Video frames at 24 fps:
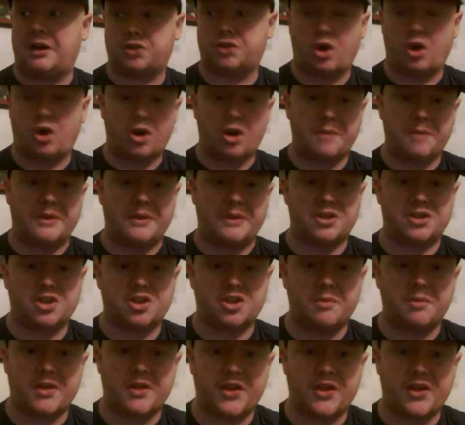talk about
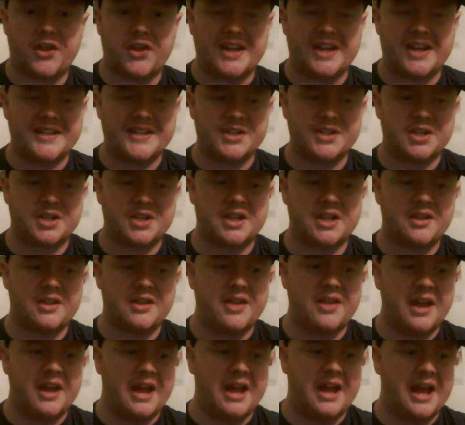some of the things
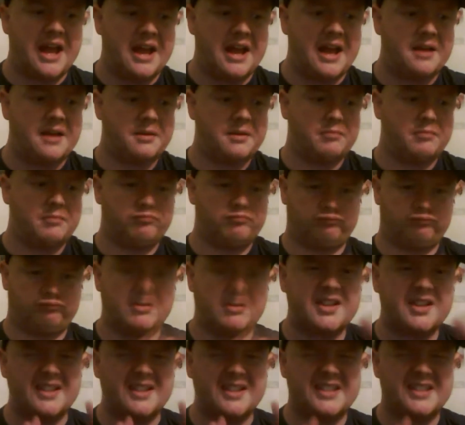that
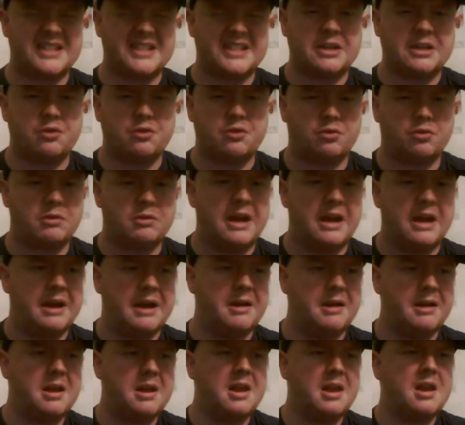this is going
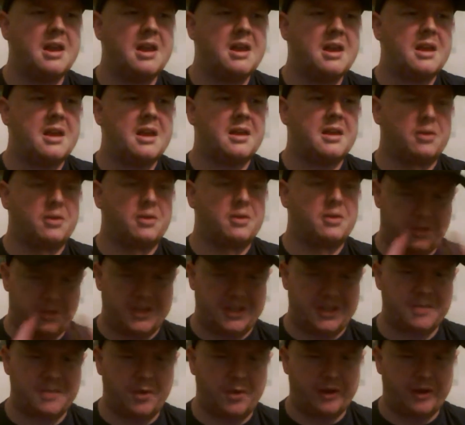to be
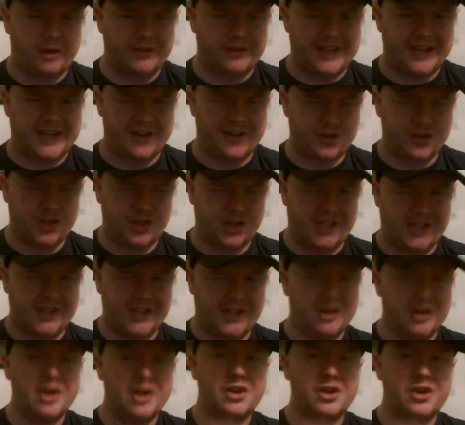spoiler territory
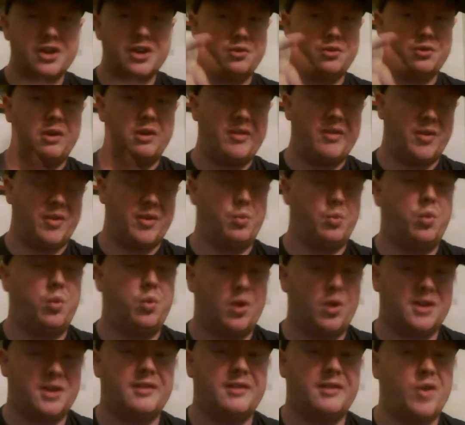here. So if you
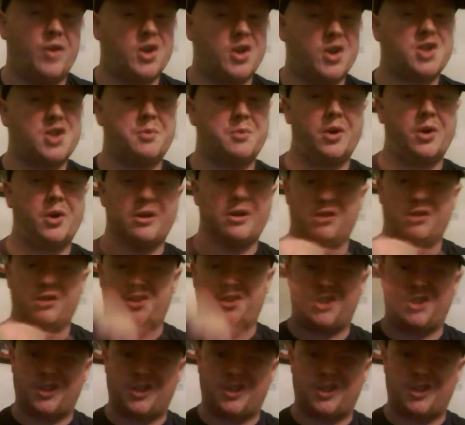want to avoid spoilers,